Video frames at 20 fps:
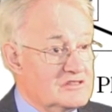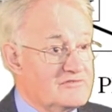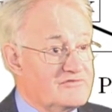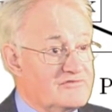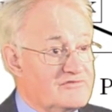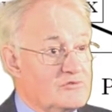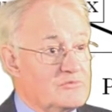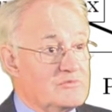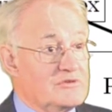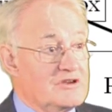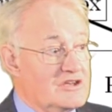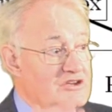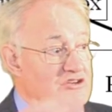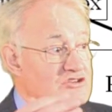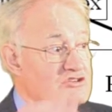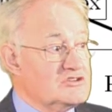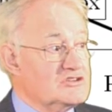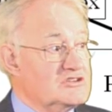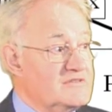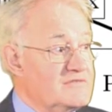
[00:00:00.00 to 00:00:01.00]
the
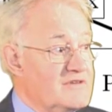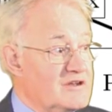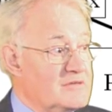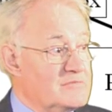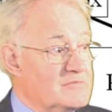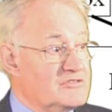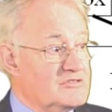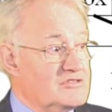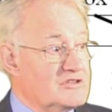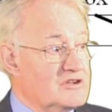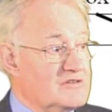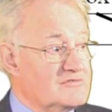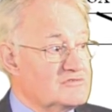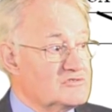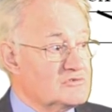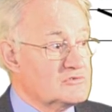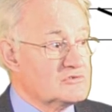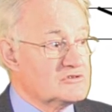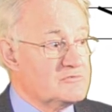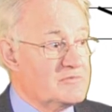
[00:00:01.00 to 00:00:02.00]
formulation development that
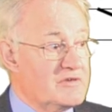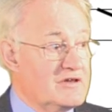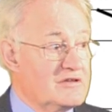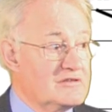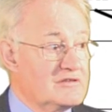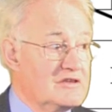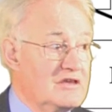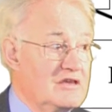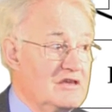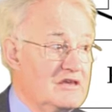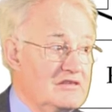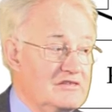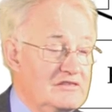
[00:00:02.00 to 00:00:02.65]
I've talked about,